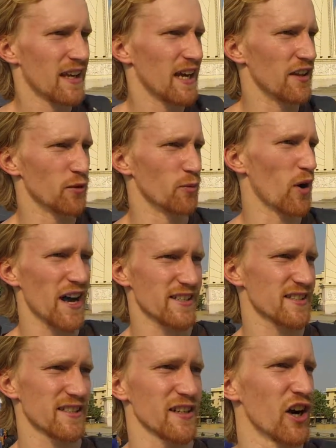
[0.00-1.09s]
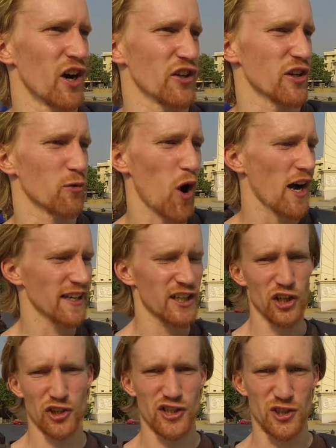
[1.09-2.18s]
In the West, you know, you walk into
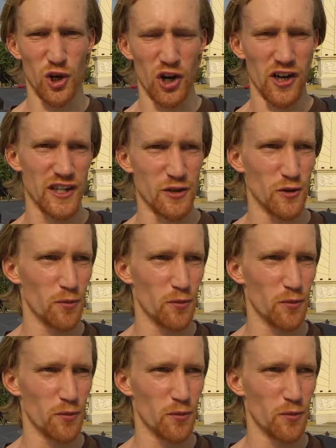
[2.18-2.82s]
your store and you